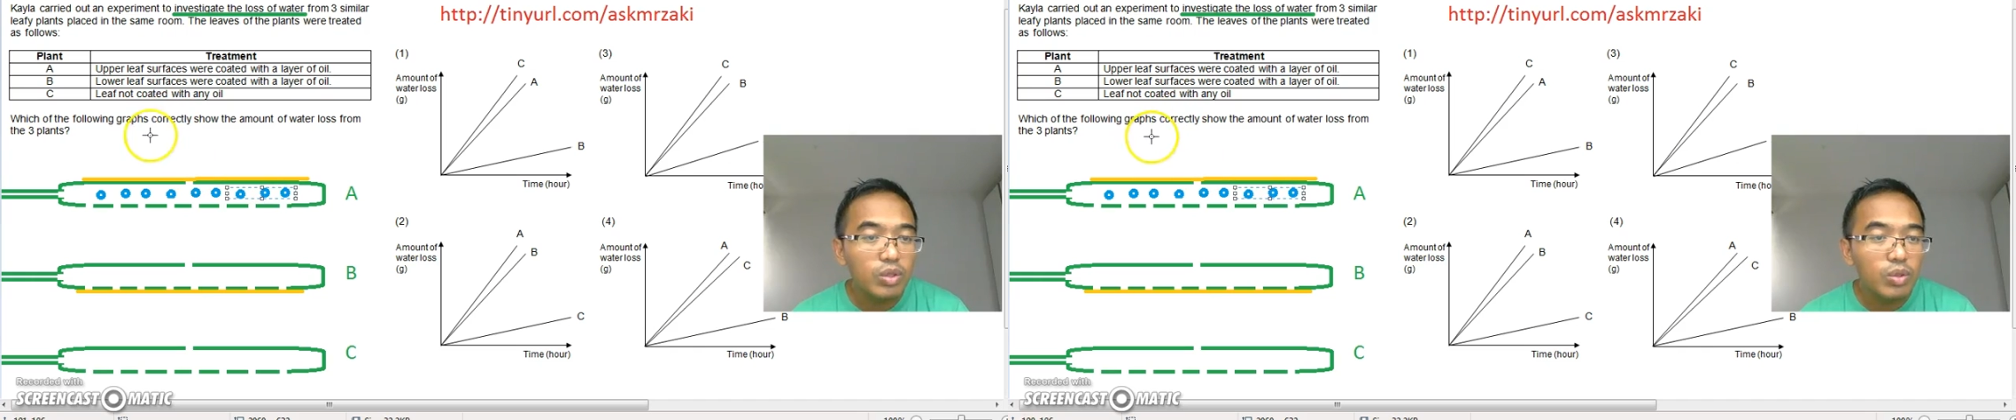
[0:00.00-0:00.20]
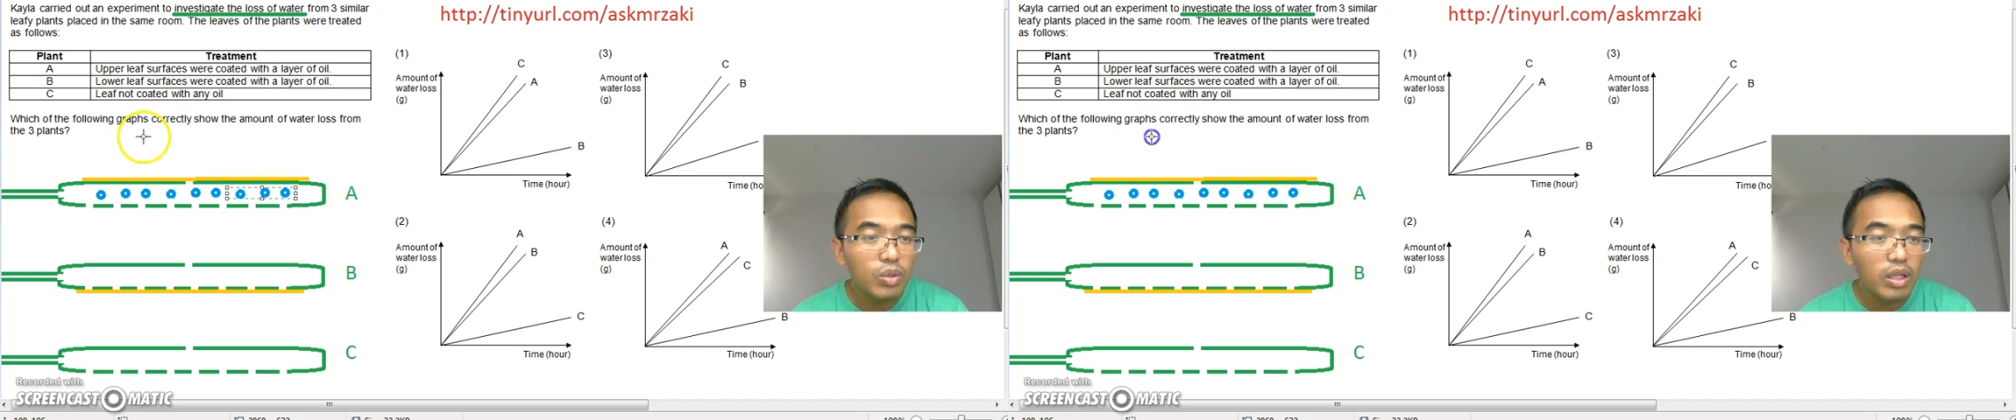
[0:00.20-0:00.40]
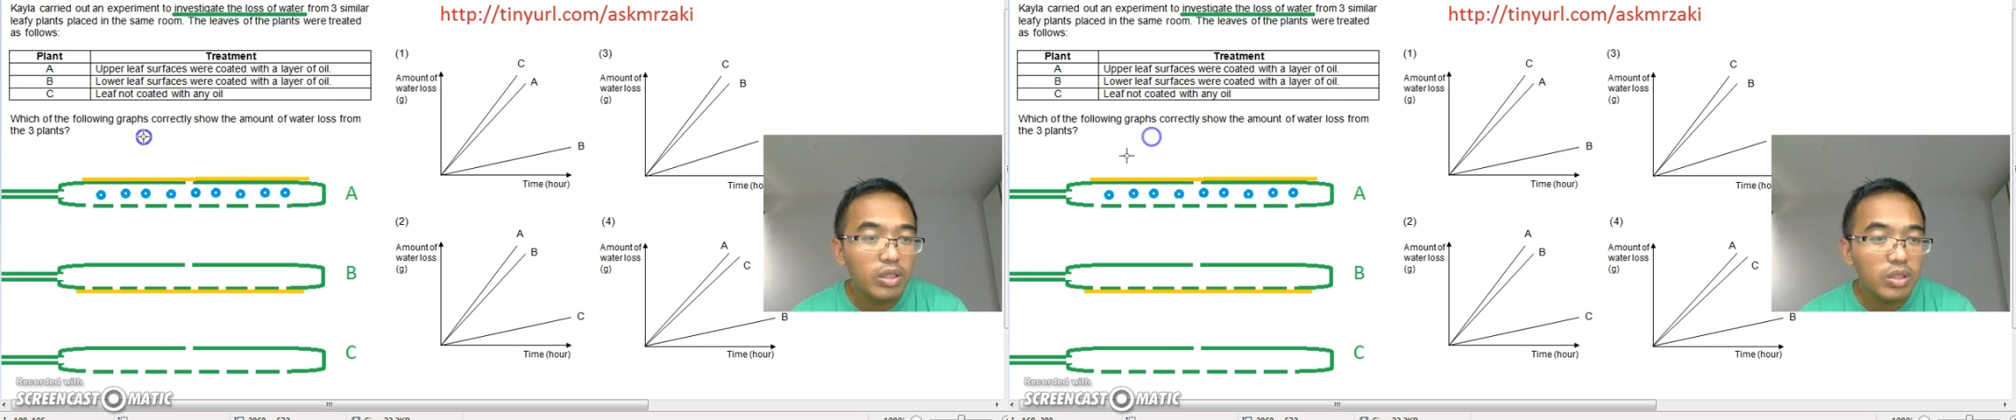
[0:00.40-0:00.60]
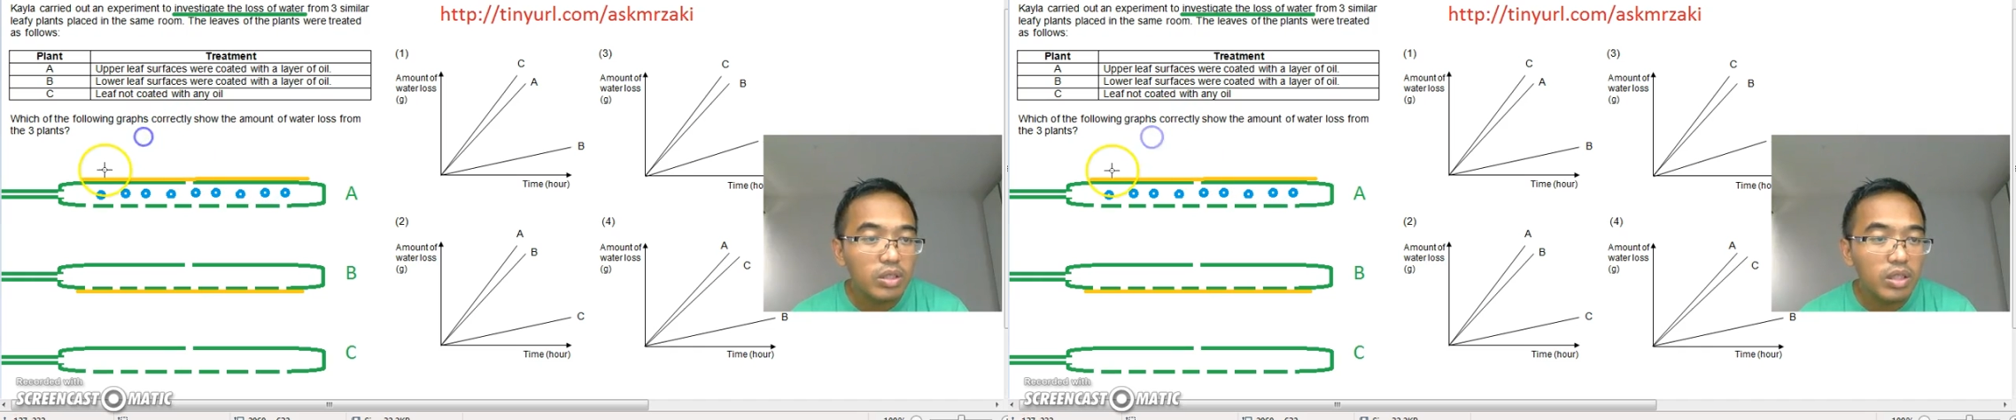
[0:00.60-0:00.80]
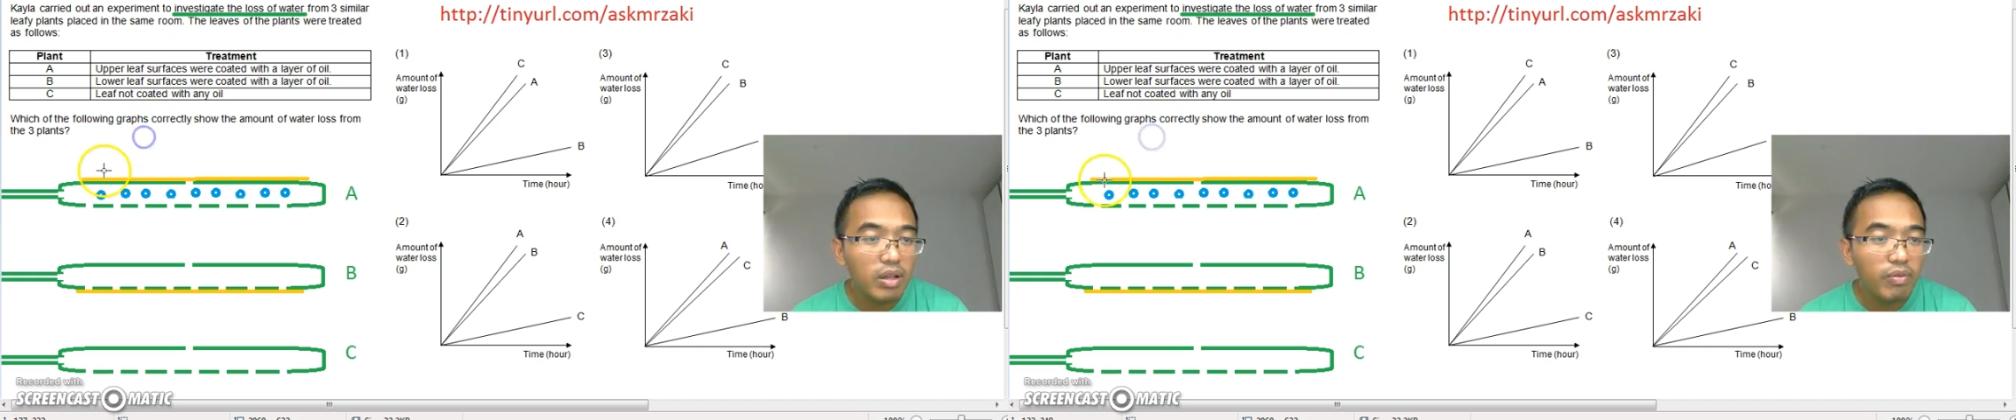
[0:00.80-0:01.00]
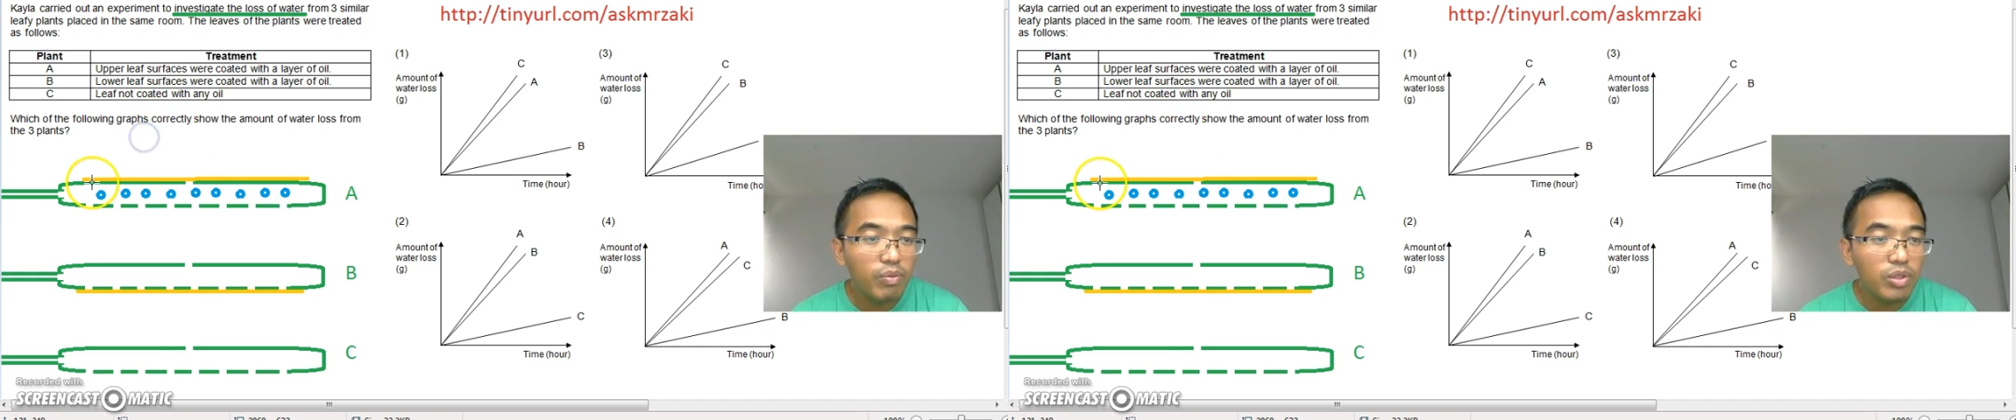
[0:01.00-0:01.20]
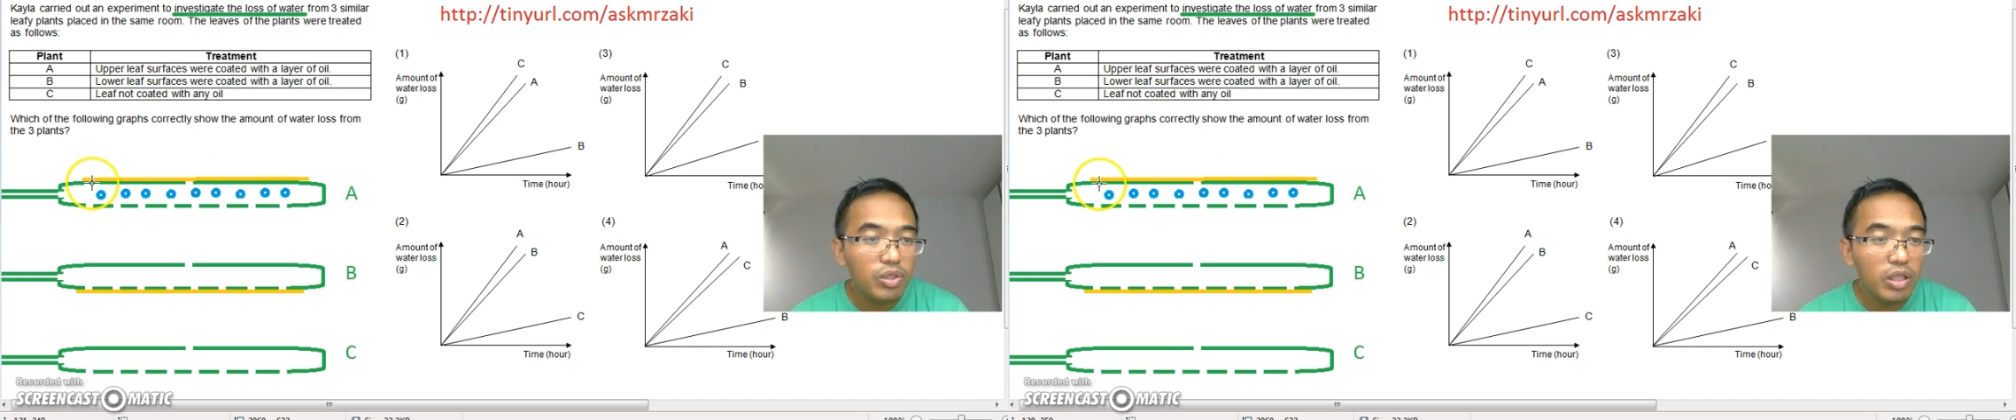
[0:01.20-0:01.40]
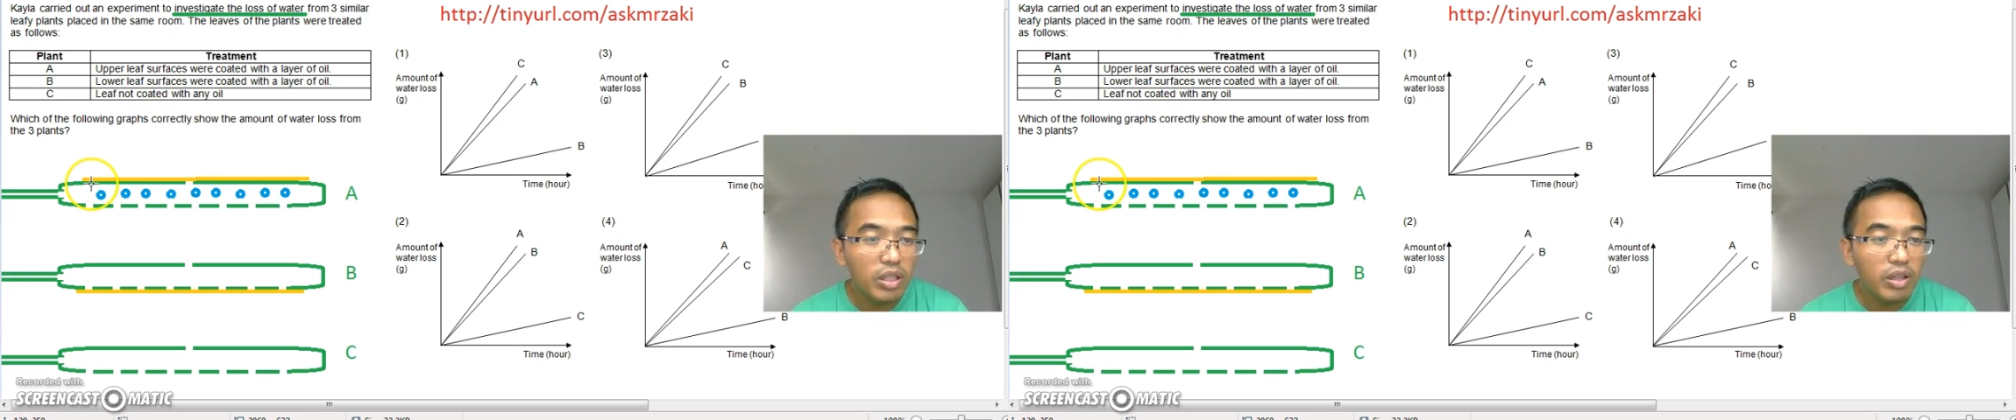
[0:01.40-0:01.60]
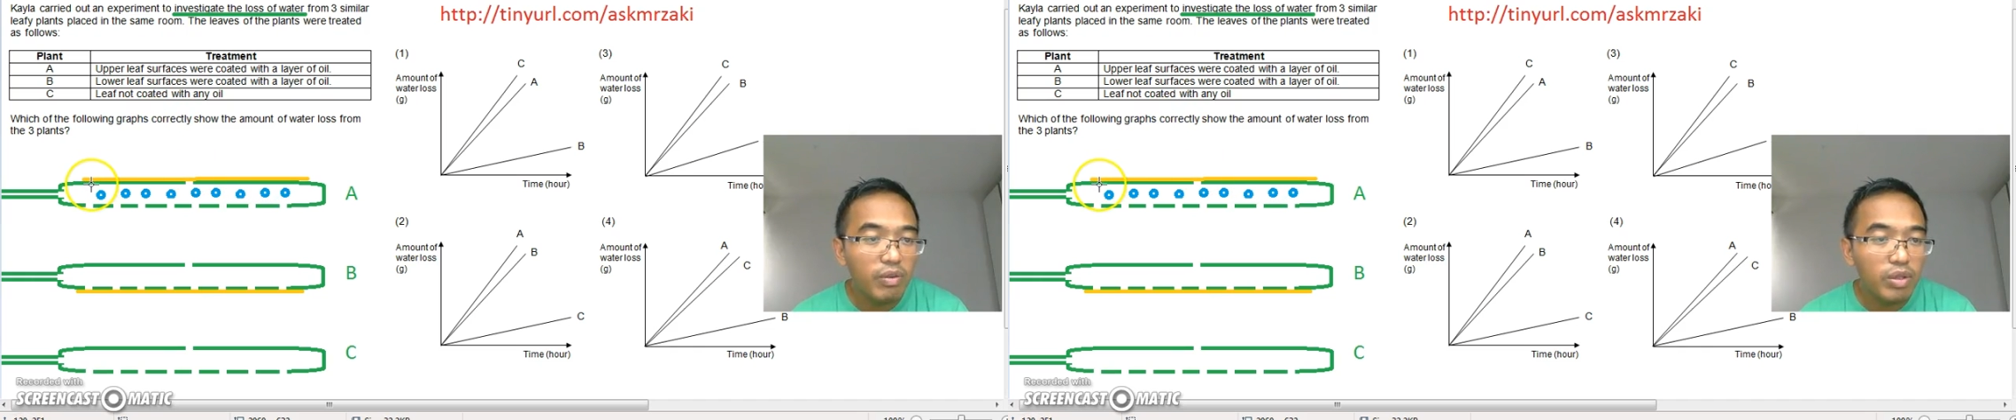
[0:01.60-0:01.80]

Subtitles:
to ask yourself which leaf